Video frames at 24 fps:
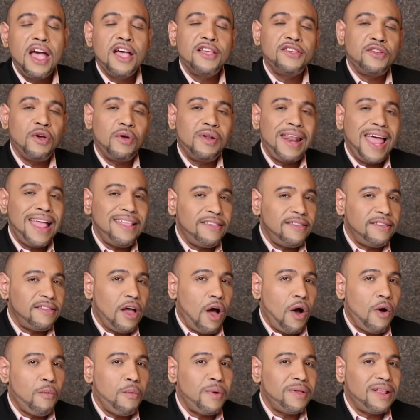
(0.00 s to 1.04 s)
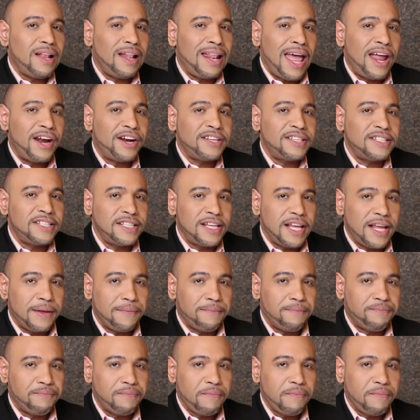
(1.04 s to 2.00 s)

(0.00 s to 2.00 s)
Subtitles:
So let's talk with the letter C.